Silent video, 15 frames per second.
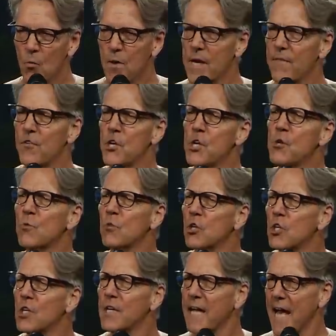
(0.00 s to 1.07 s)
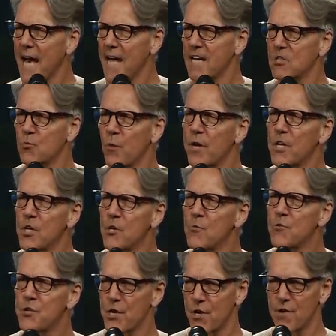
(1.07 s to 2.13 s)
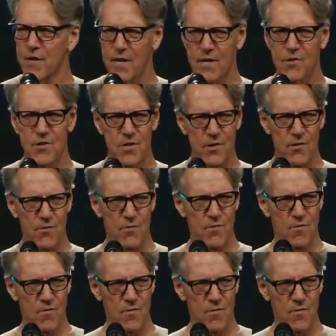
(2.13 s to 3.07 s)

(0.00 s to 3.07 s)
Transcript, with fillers: Whatever you look at is what you turn into.